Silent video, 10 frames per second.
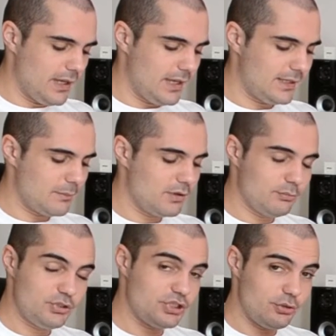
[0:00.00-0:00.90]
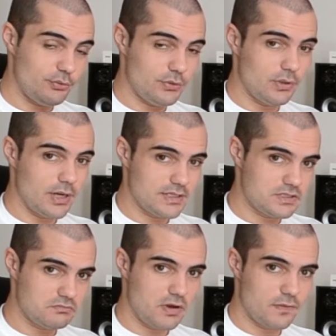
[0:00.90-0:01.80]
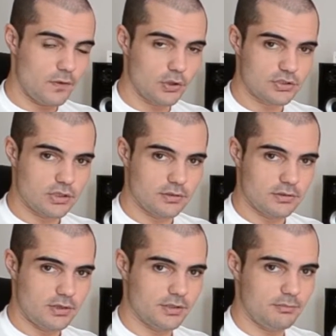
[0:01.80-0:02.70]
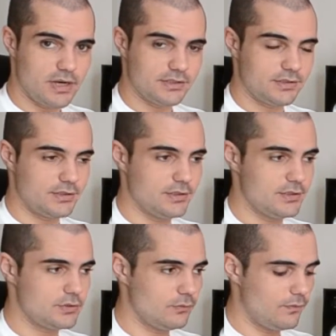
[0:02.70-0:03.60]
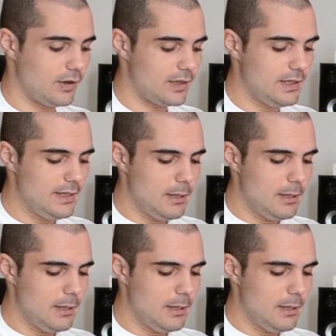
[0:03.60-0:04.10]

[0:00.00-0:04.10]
And I'm going to be sharing with you guys my thoughts on the matter so far.